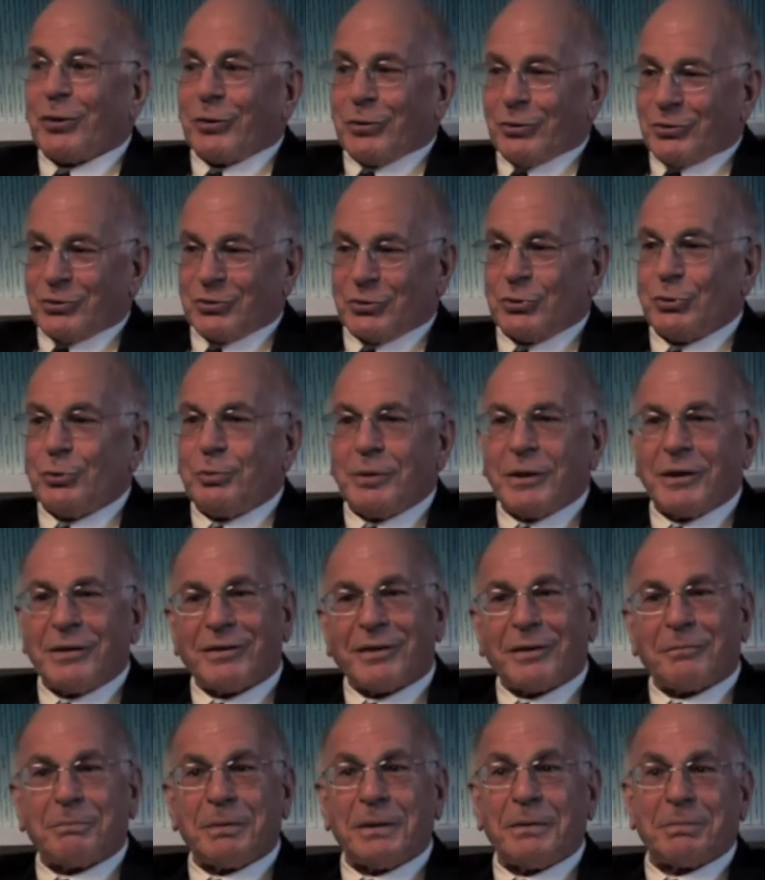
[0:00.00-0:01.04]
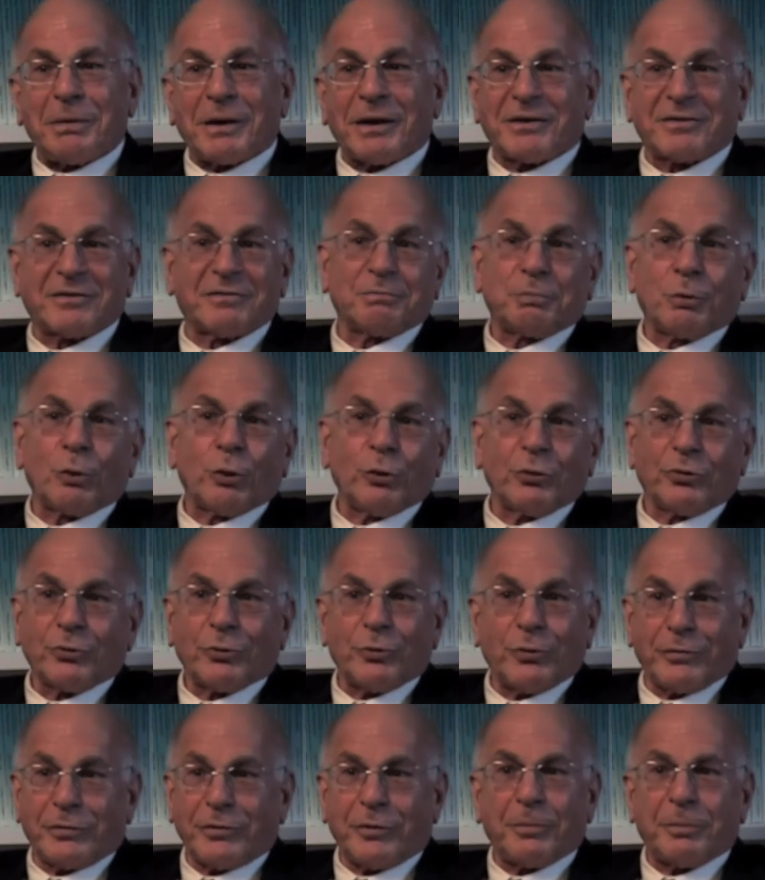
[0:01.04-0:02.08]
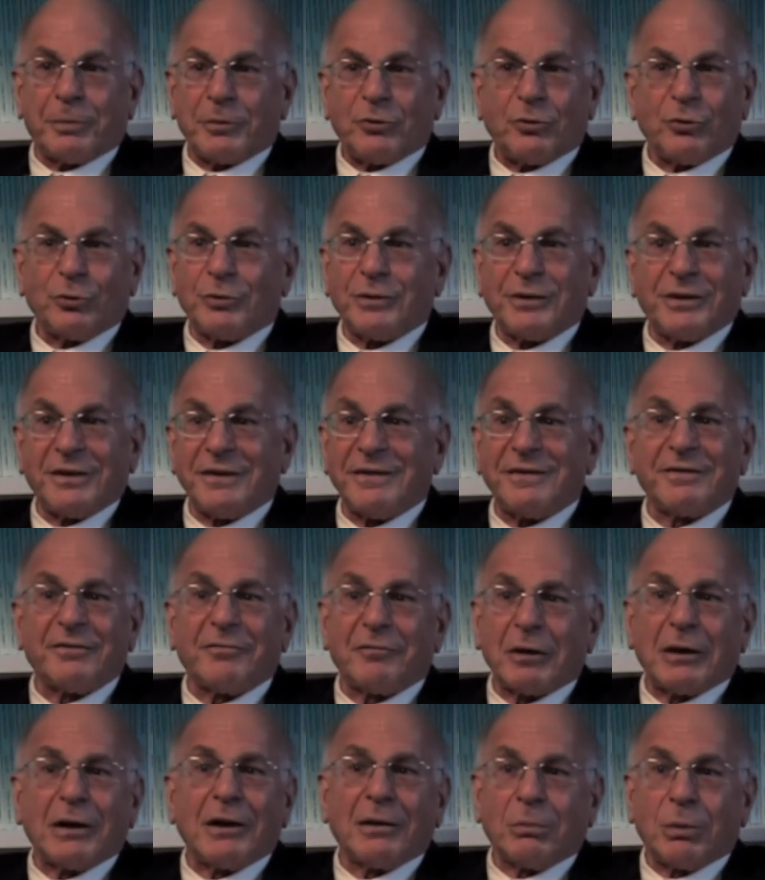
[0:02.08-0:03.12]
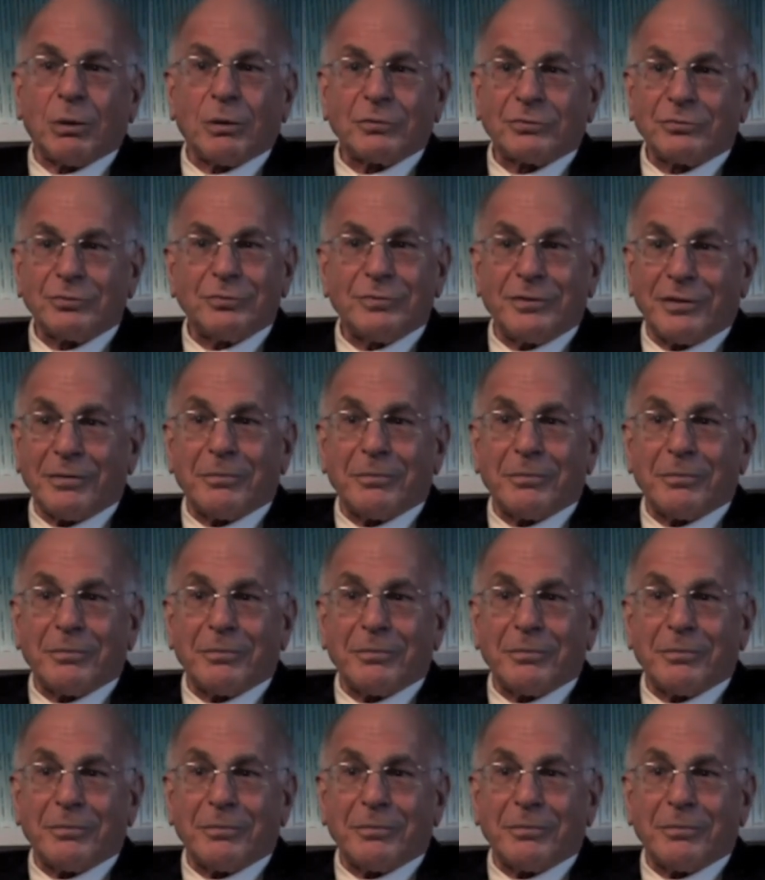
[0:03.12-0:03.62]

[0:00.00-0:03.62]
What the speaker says: assuming that people exploit all the opportunities available to